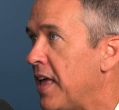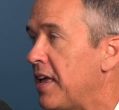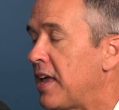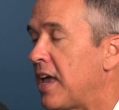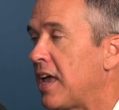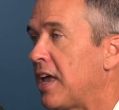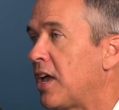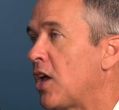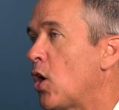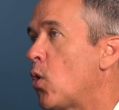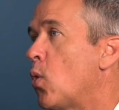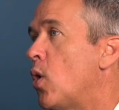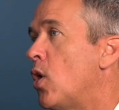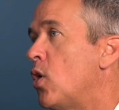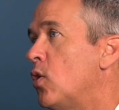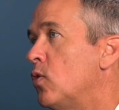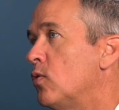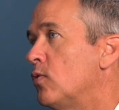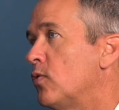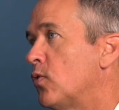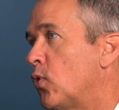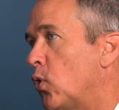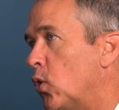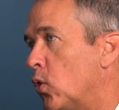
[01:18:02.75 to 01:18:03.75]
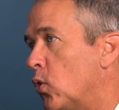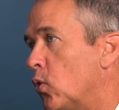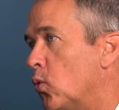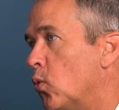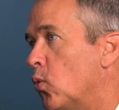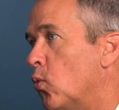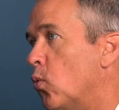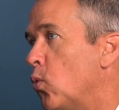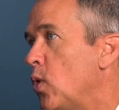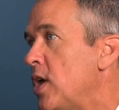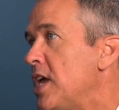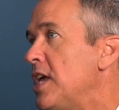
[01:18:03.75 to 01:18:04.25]
can go on for
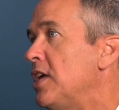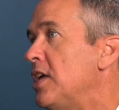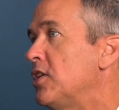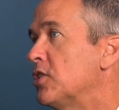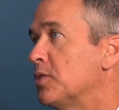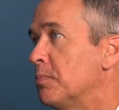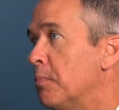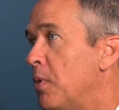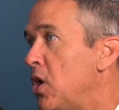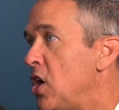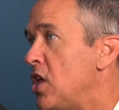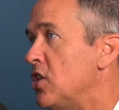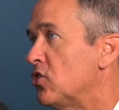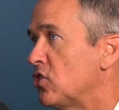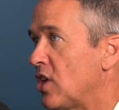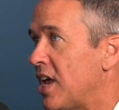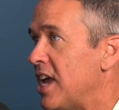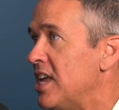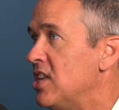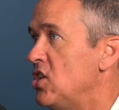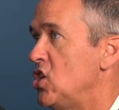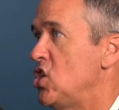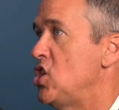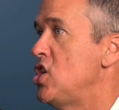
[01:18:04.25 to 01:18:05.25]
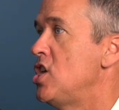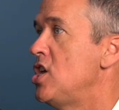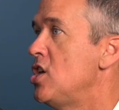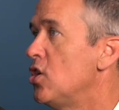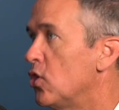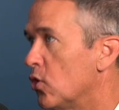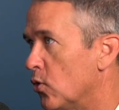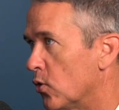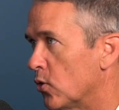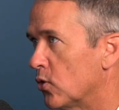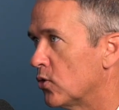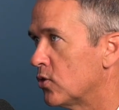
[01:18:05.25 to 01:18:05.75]
weeks, months, and
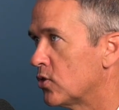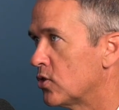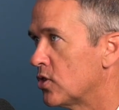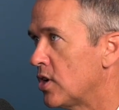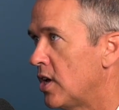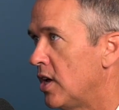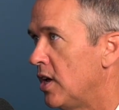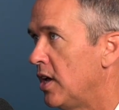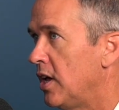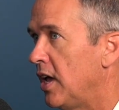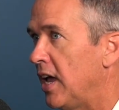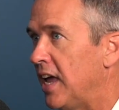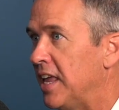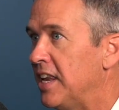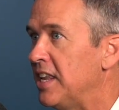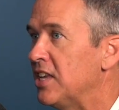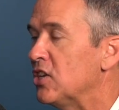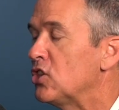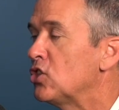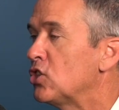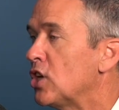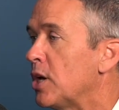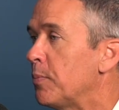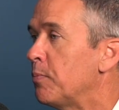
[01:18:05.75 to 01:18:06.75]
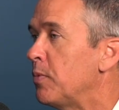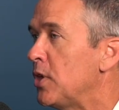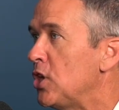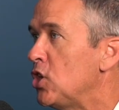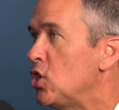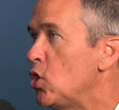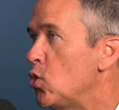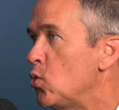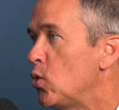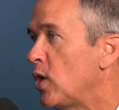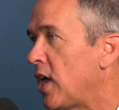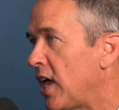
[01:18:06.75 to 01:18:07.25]
years. And it's something
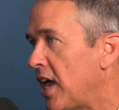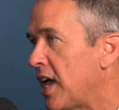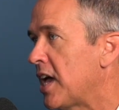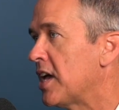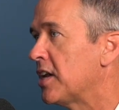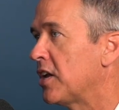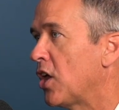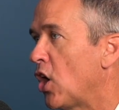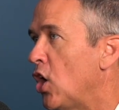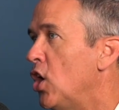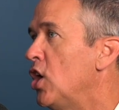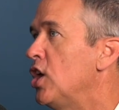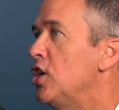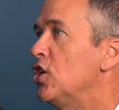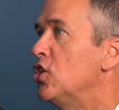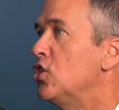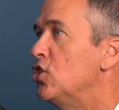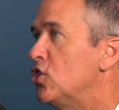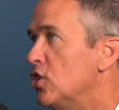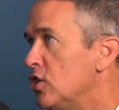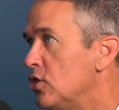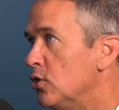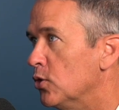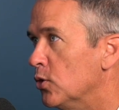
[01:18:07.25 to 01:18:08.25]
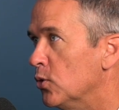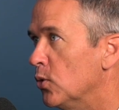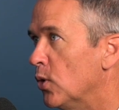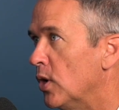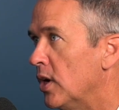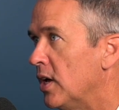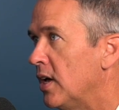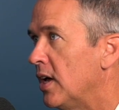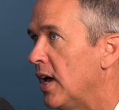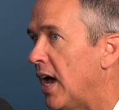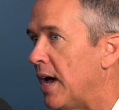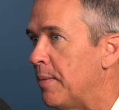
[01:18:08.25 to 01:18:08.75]
you can't undo.
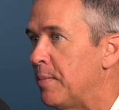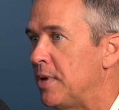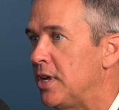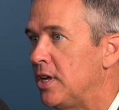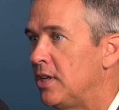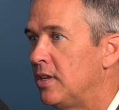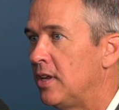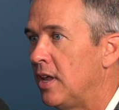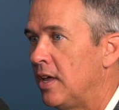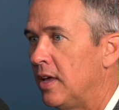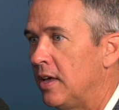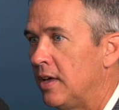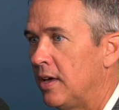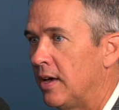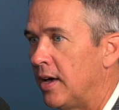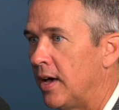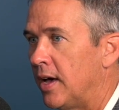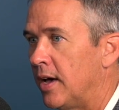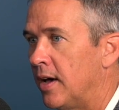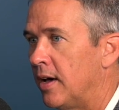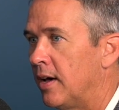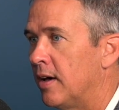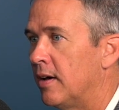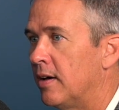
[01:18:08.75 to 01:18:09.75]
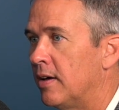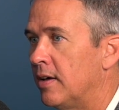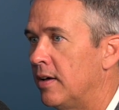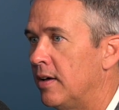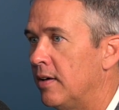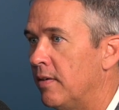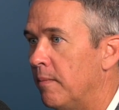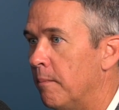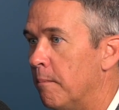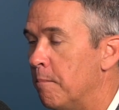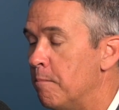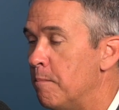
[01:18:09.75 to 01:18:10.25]
I mean,
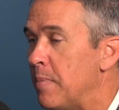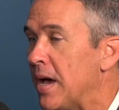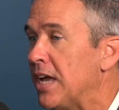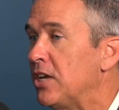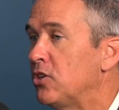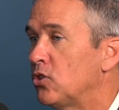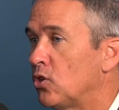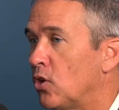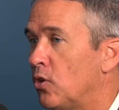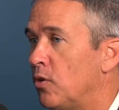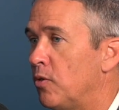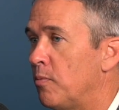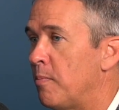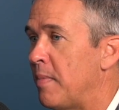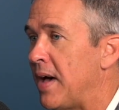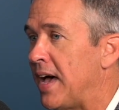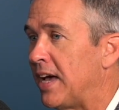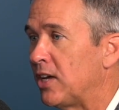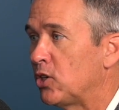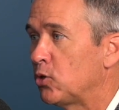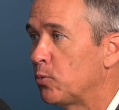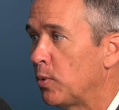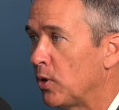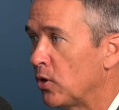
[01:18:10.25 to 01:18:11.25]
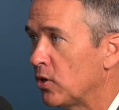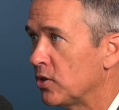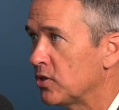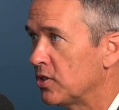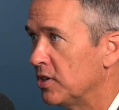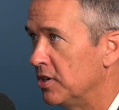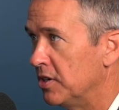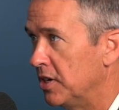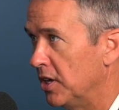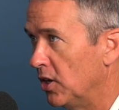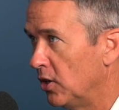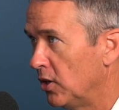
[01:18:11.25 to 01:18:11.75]
based on my experience
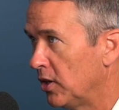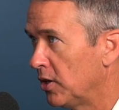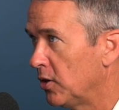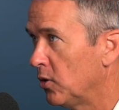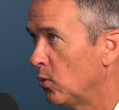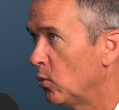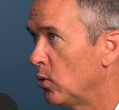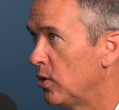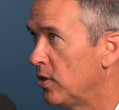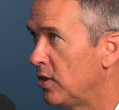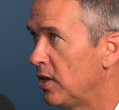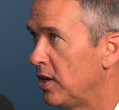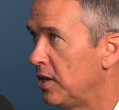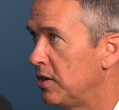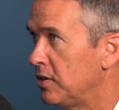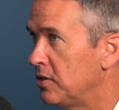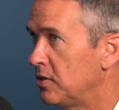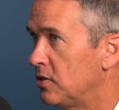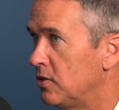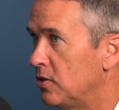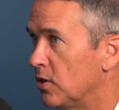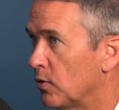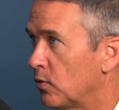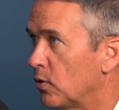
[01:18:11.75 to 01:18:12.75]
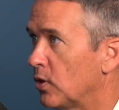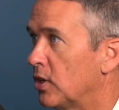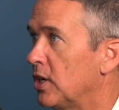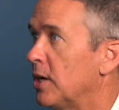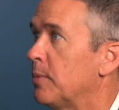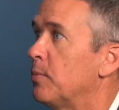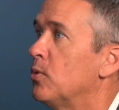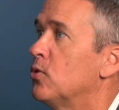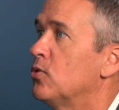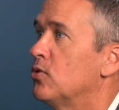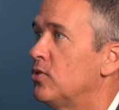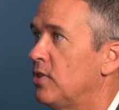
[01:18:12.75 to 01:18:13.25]
in dealing with these different
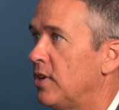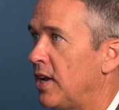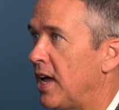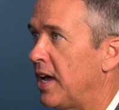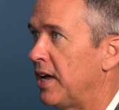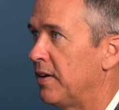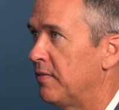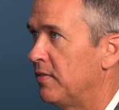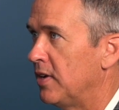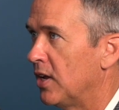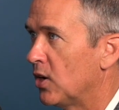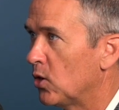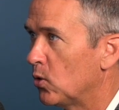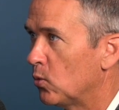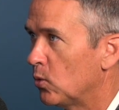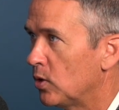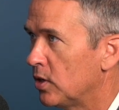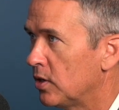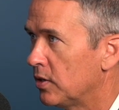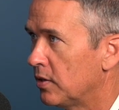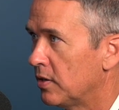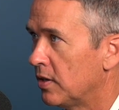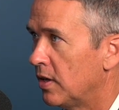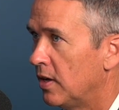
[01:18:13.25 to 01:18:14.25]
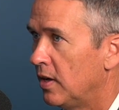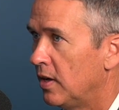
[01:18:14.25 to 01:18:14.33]
couples that I have dealt with,